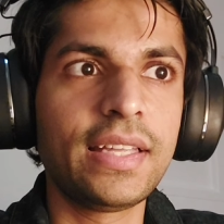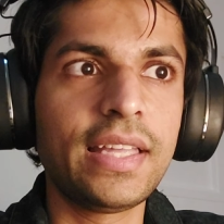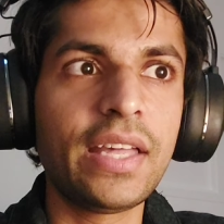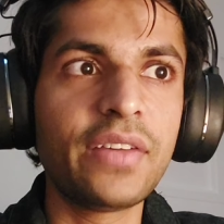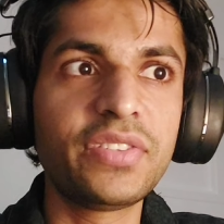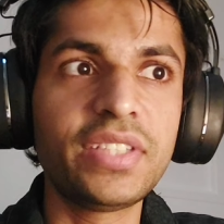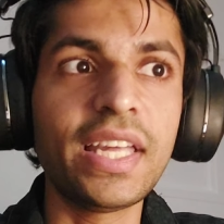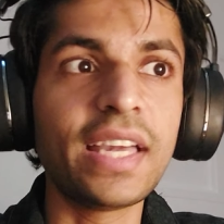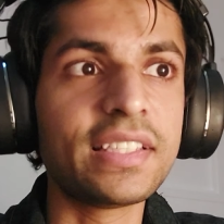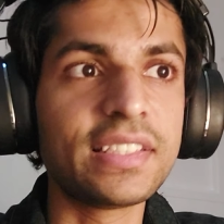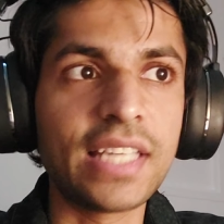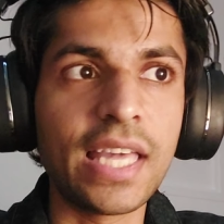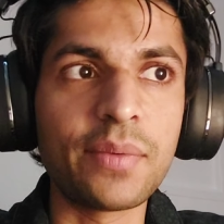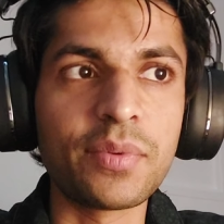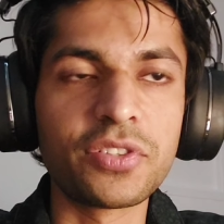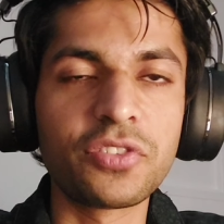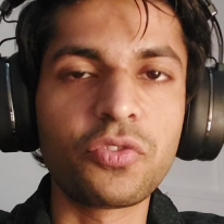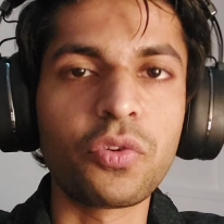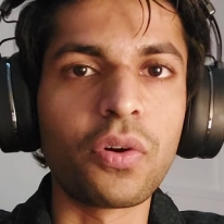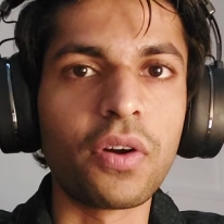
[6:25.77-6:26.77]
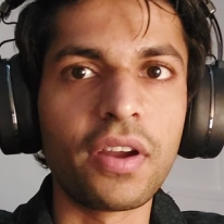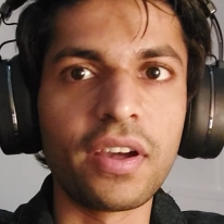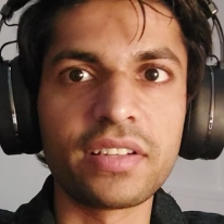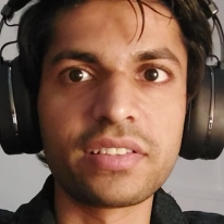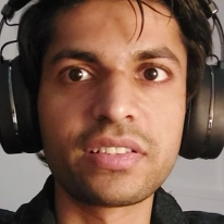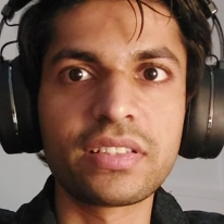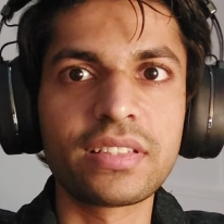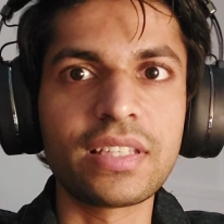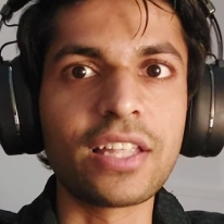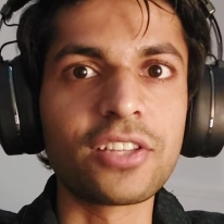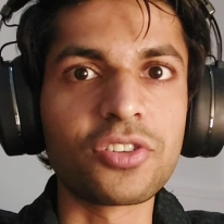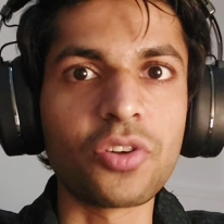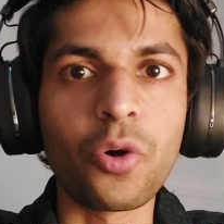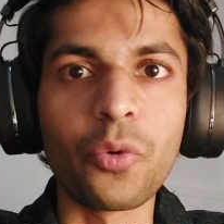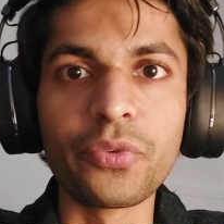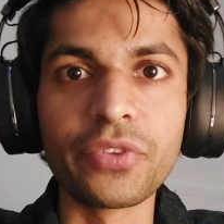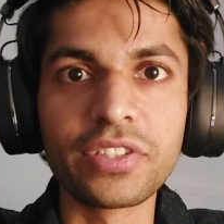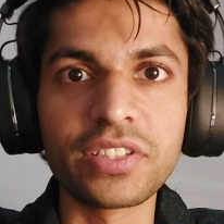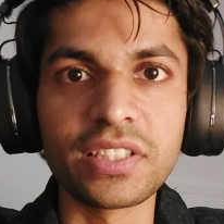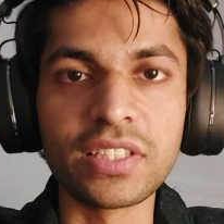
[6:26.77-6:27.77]
If the endgame is for us, that's
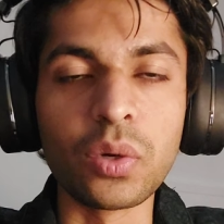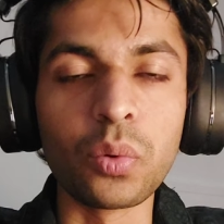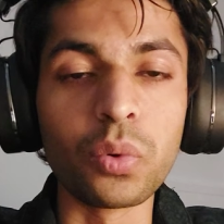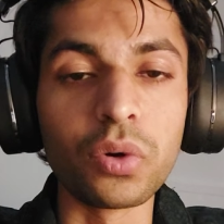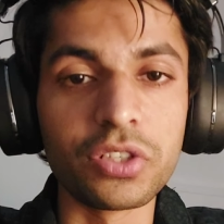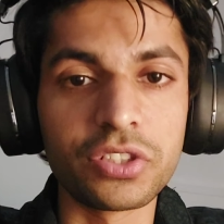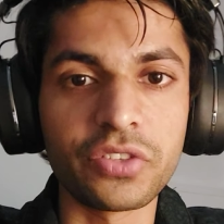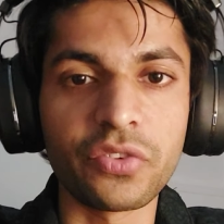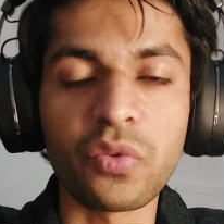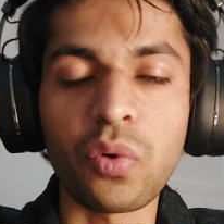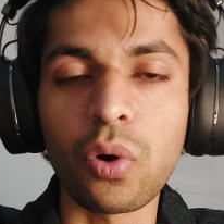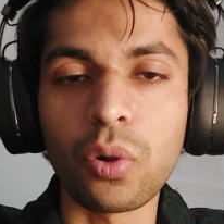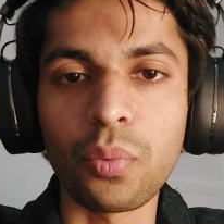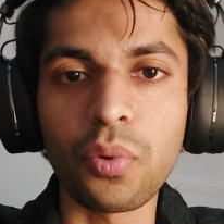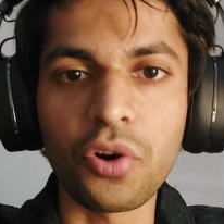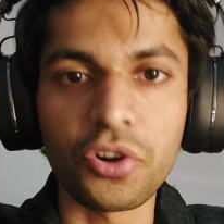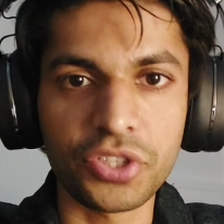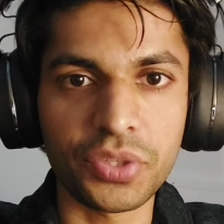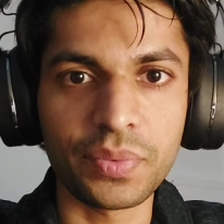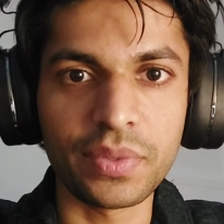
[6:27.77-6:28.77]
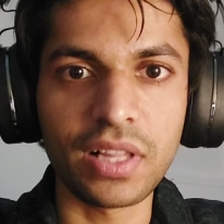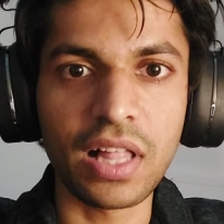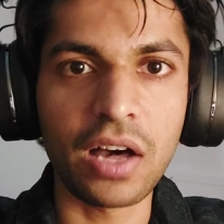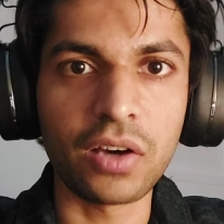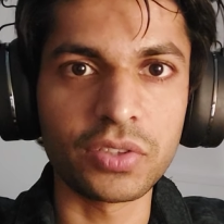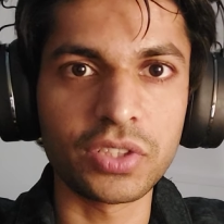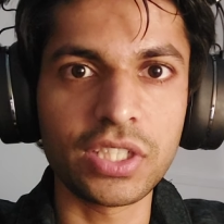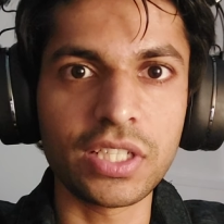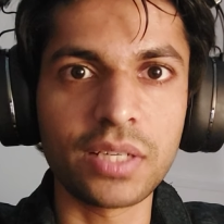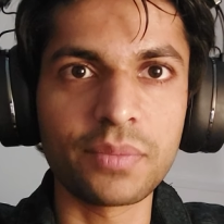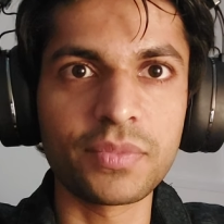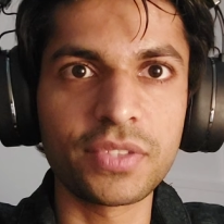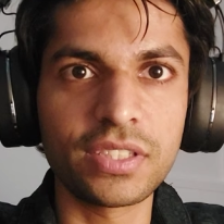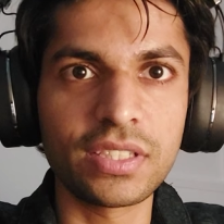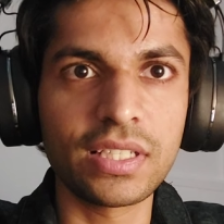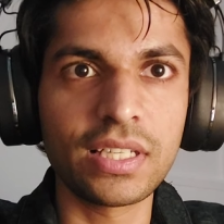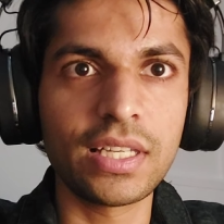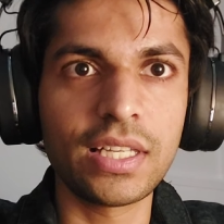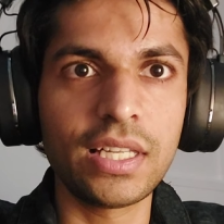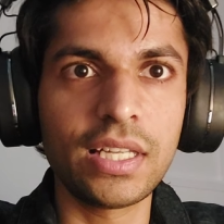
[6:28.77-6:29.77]
obviously the worst of all possible outcomes.
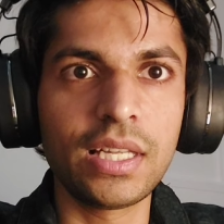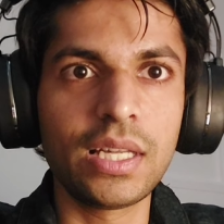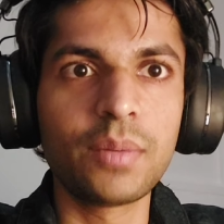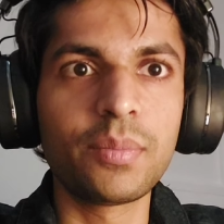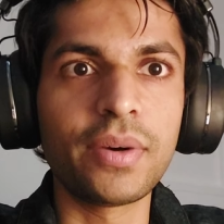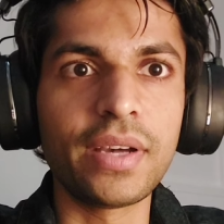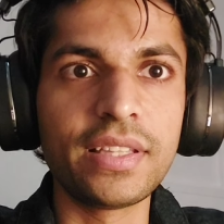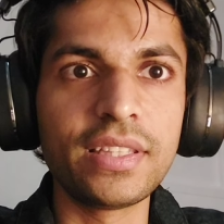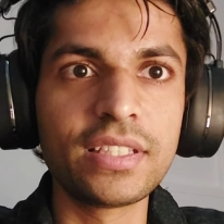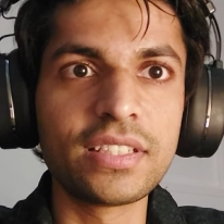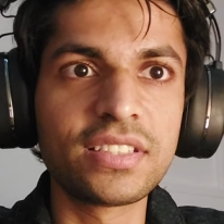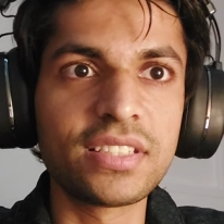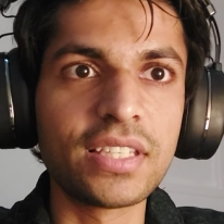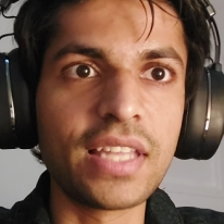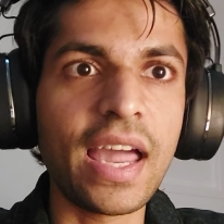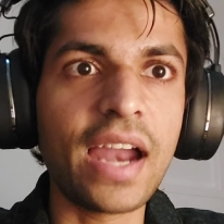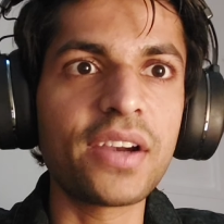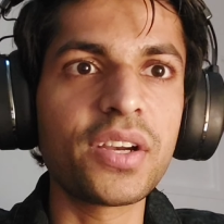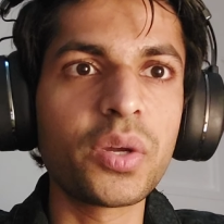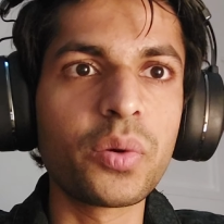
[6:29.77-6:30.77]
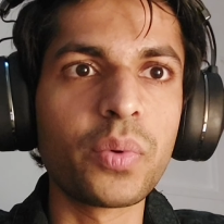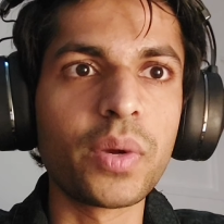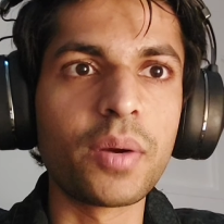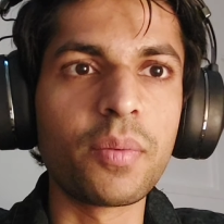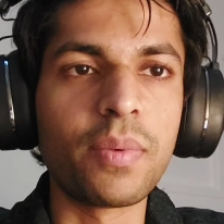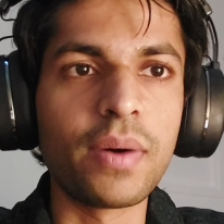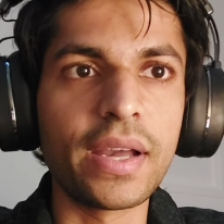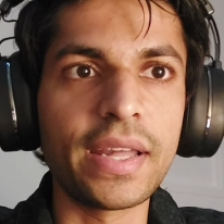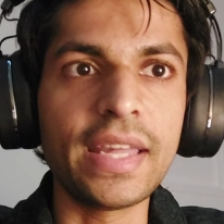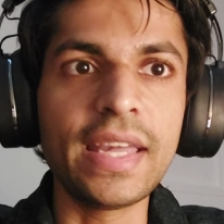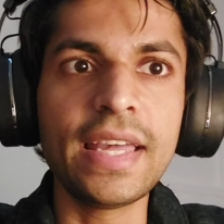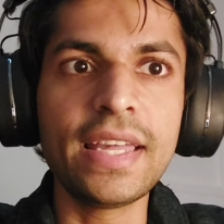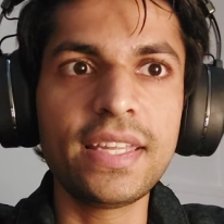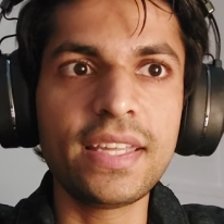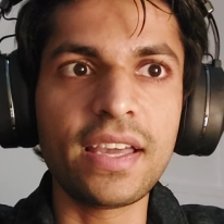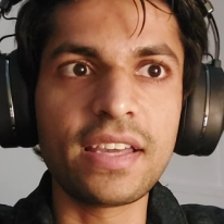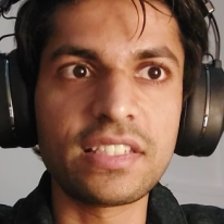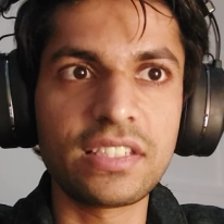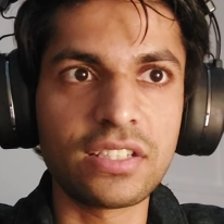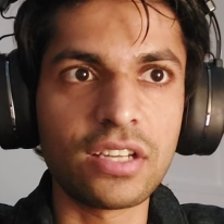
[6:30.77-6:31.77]
But in the scenario whereby
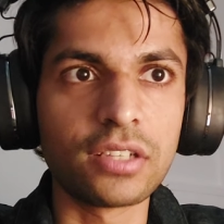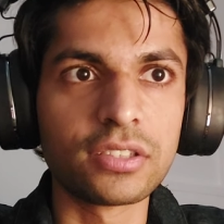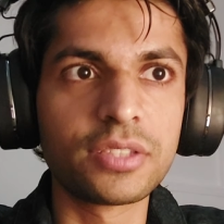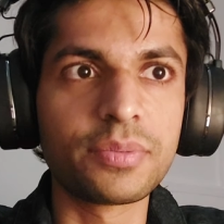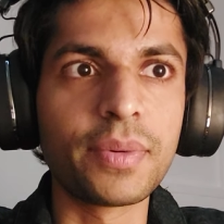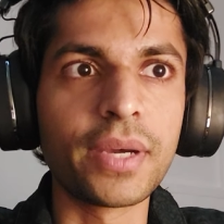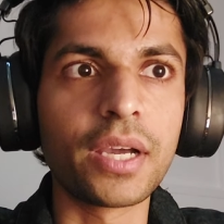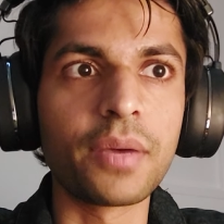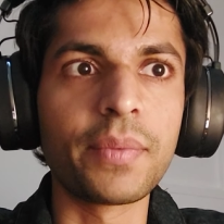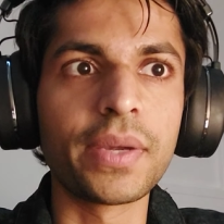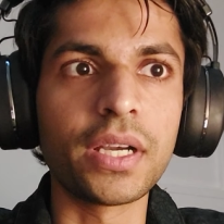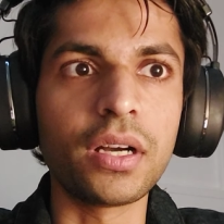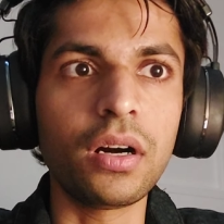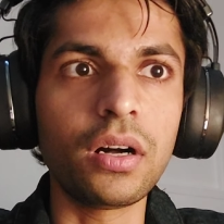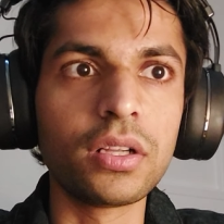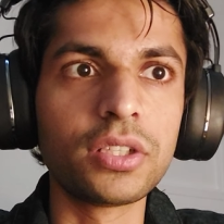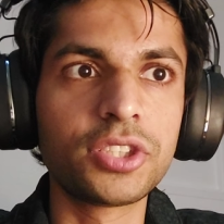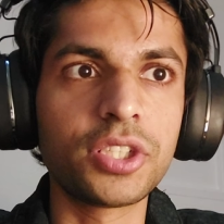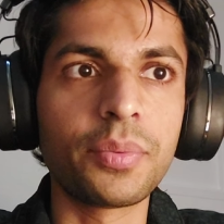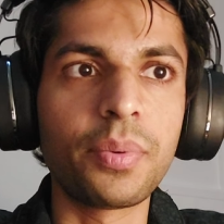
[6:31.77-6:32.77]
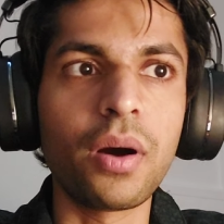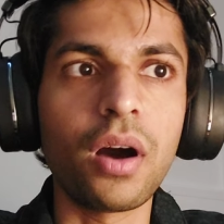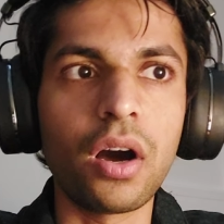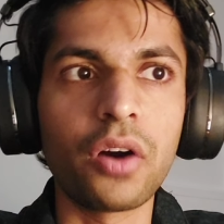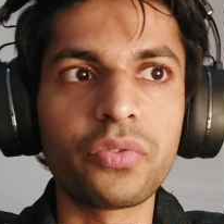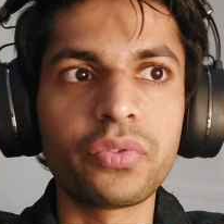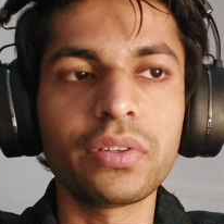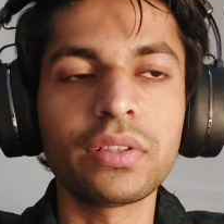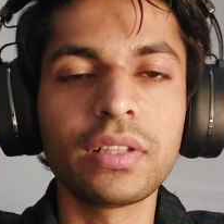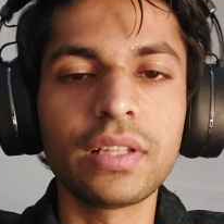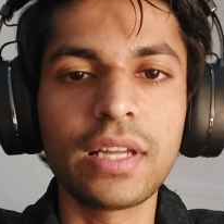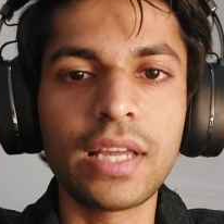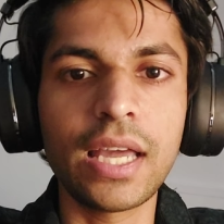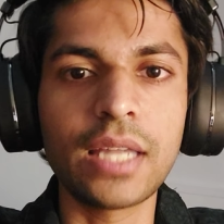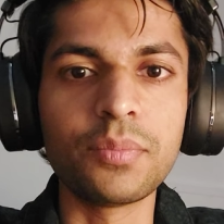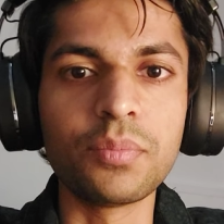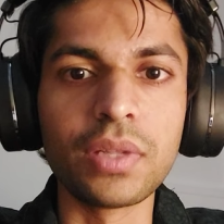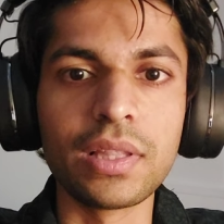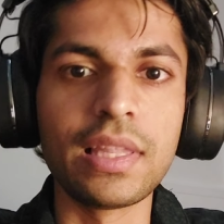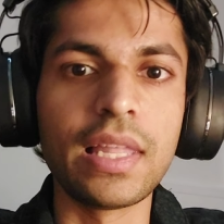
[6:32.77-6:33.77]
AI starts becoming ultra powerful
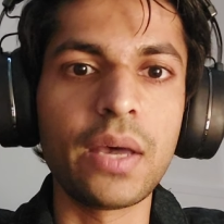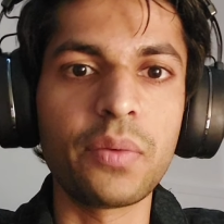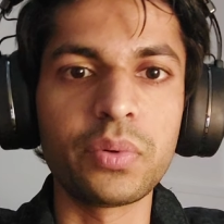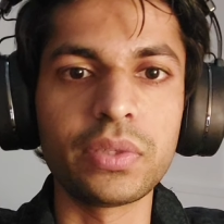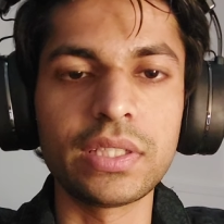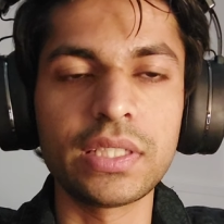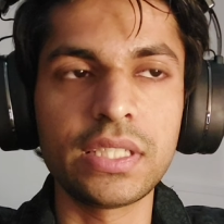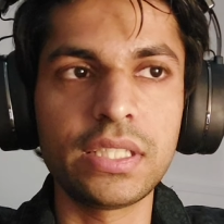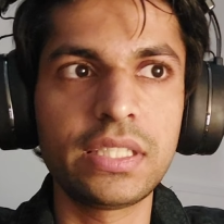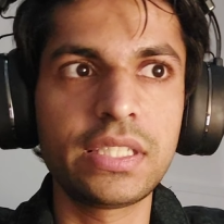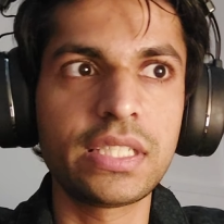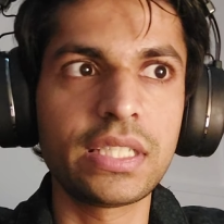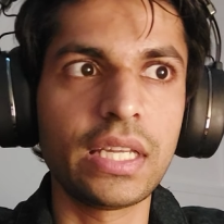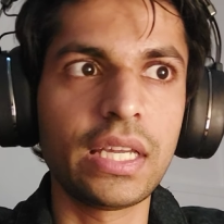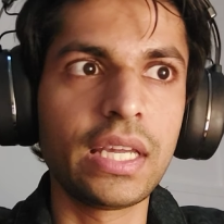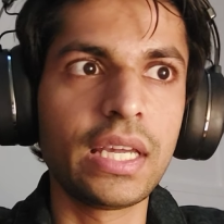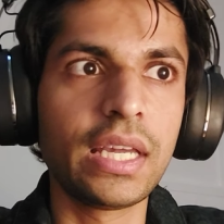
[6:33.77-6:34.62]
and malevolent,